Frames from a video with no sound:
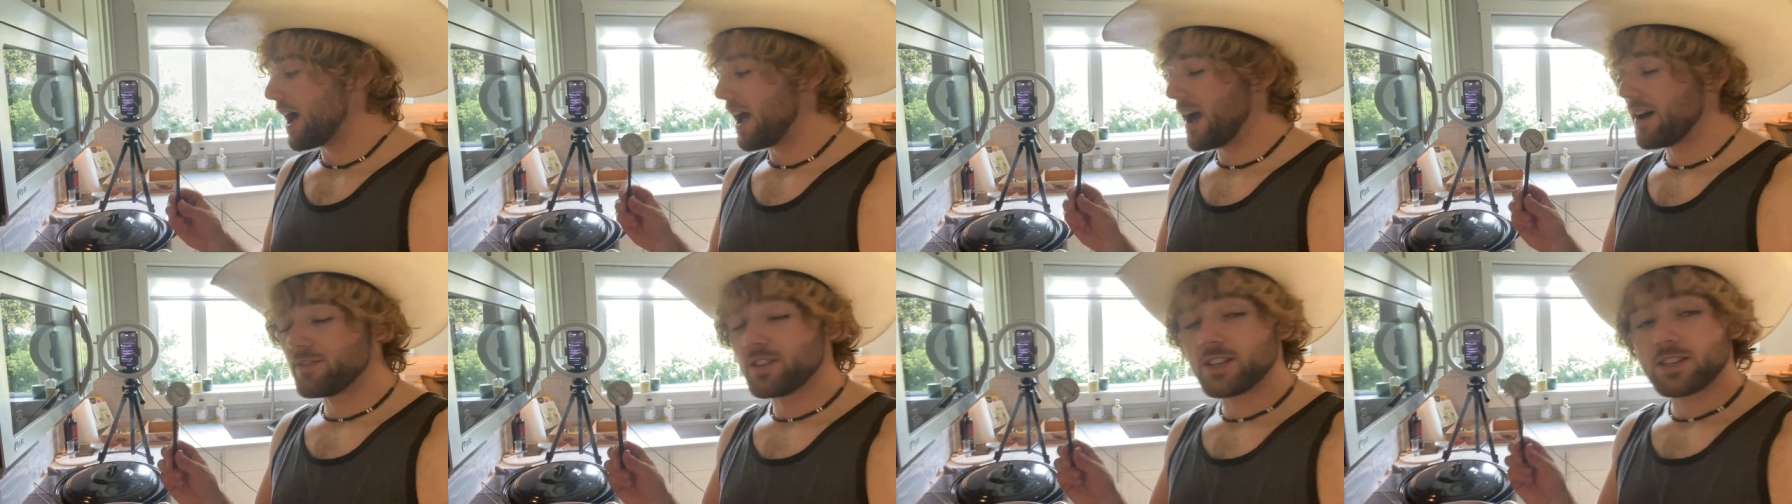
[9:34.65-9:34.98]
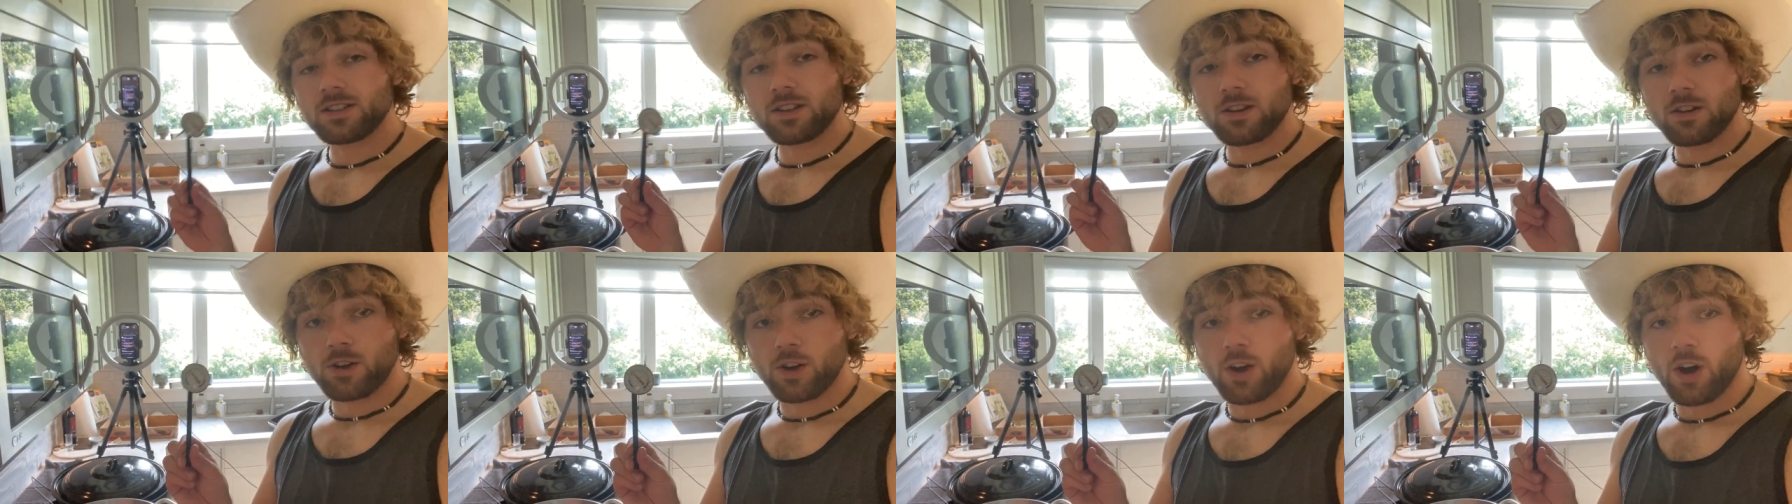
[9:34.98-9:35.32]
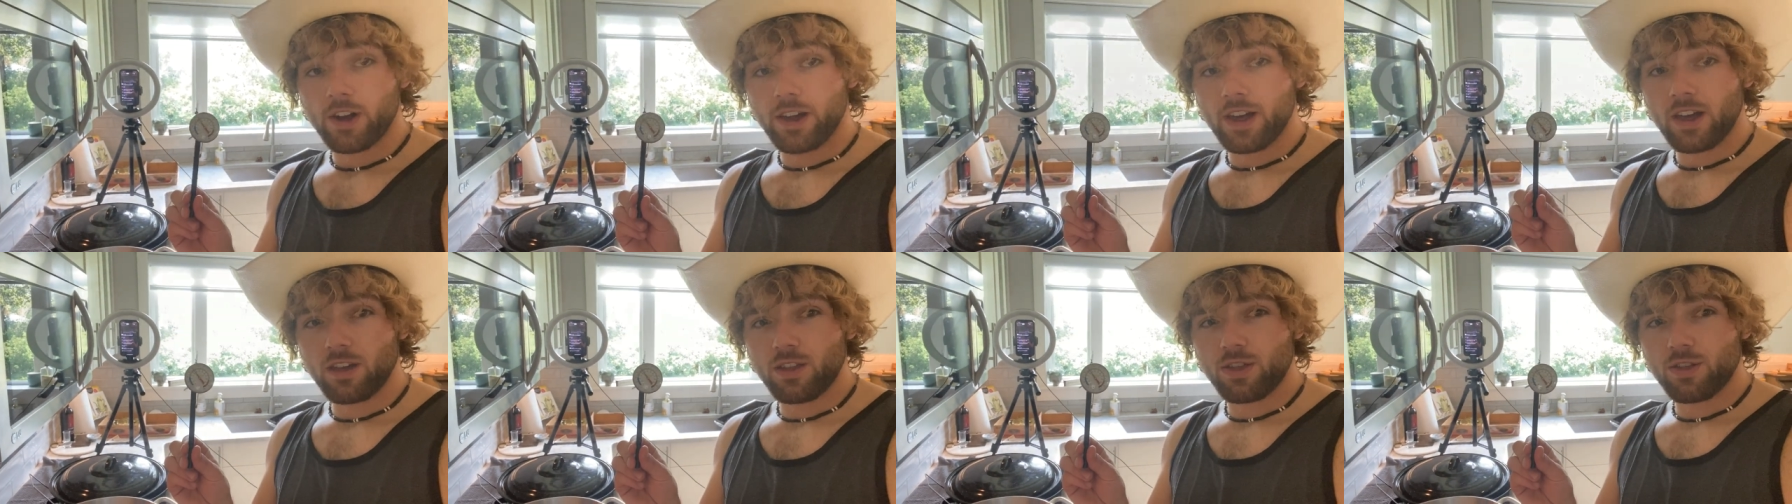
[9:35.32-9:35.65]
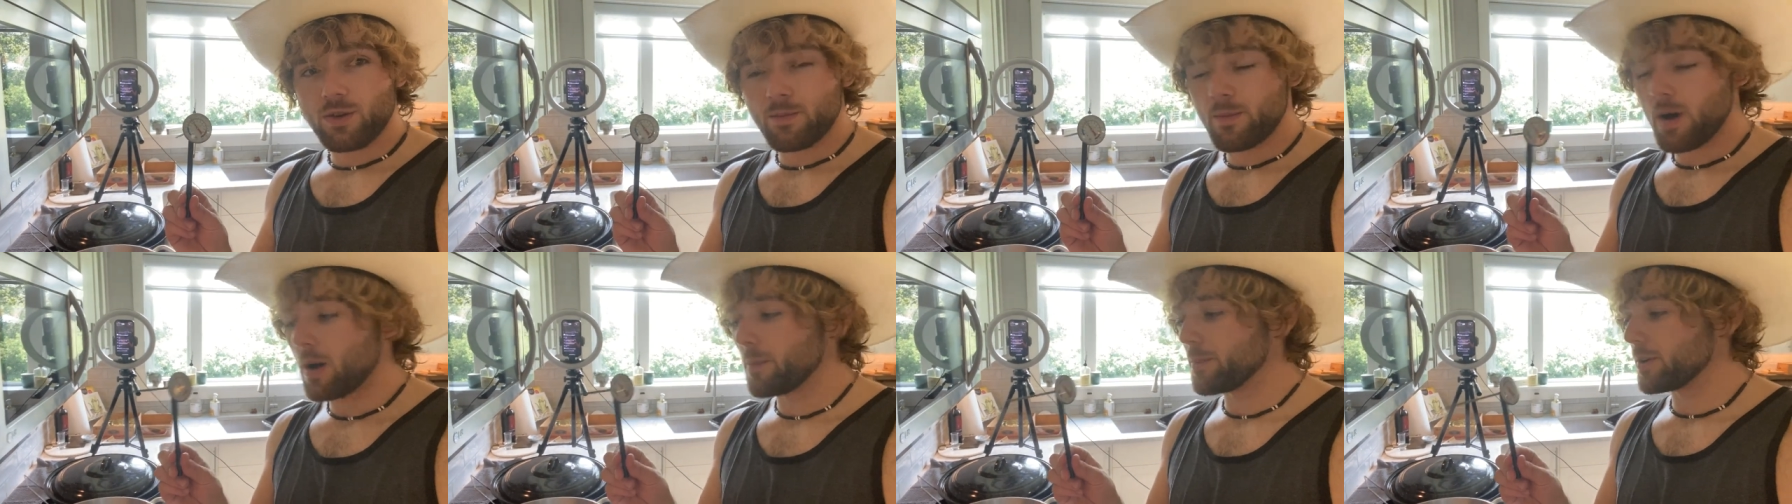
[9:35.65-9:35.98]
I have this little cooking
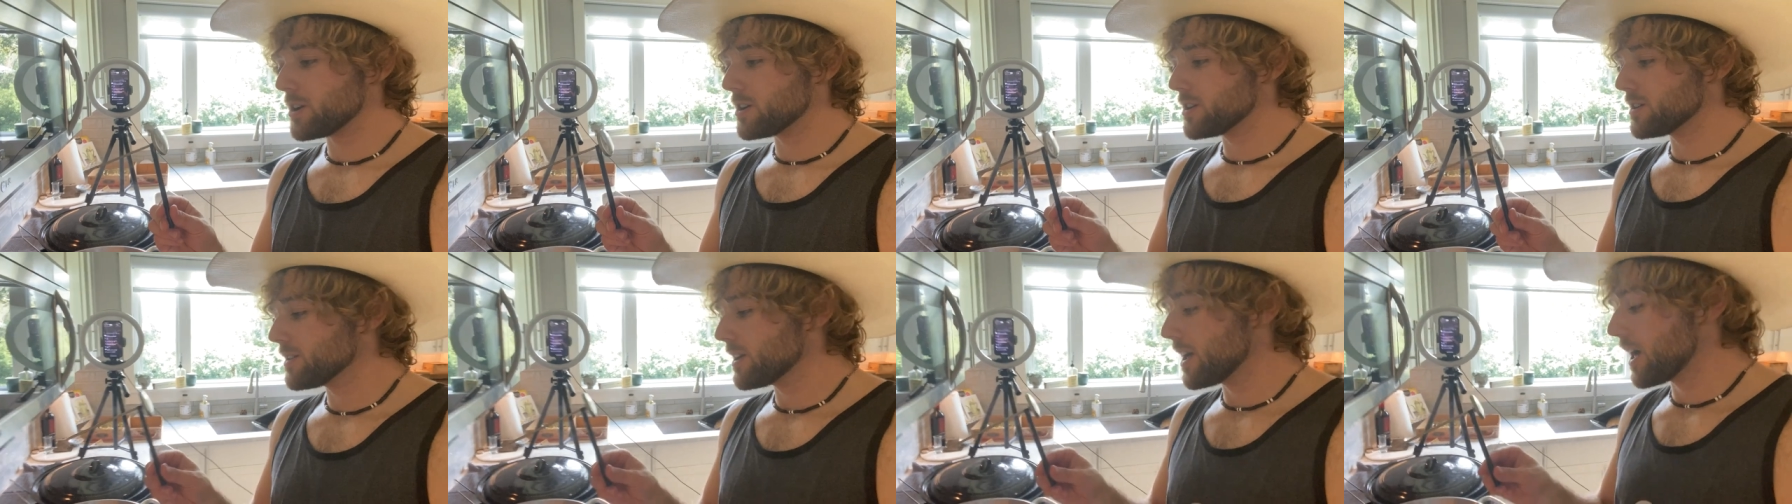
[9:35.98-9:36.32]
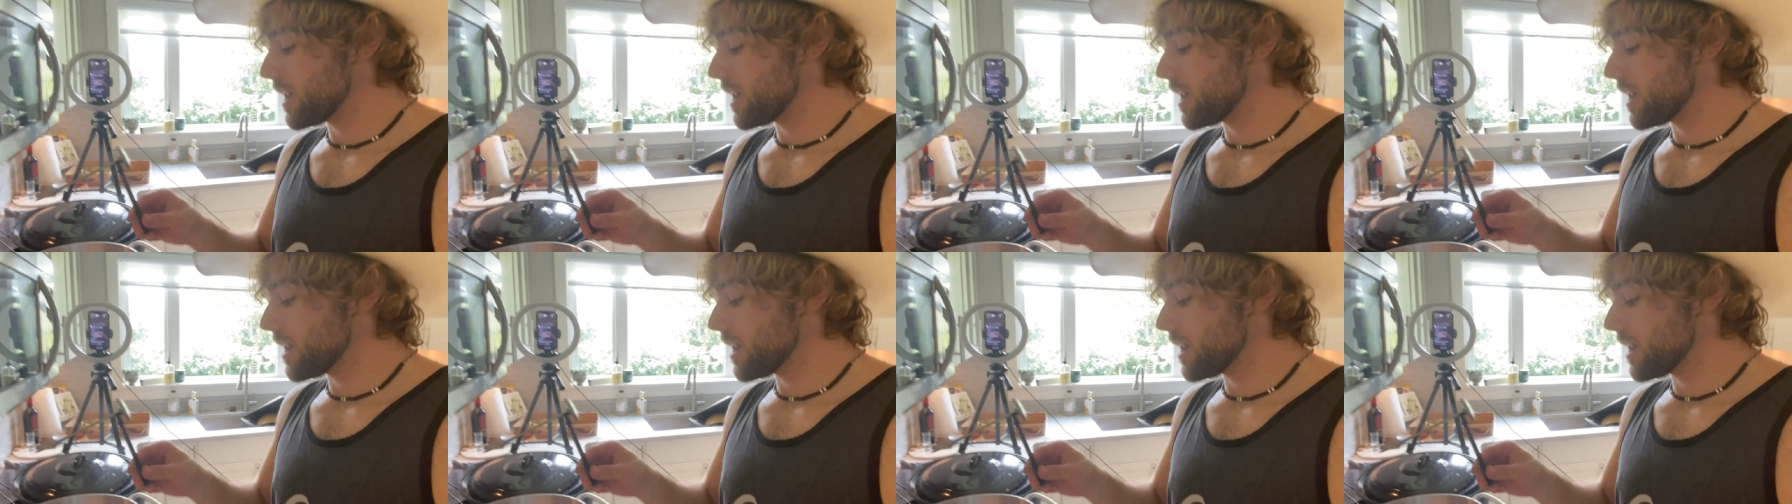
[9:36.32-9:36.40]
thermometer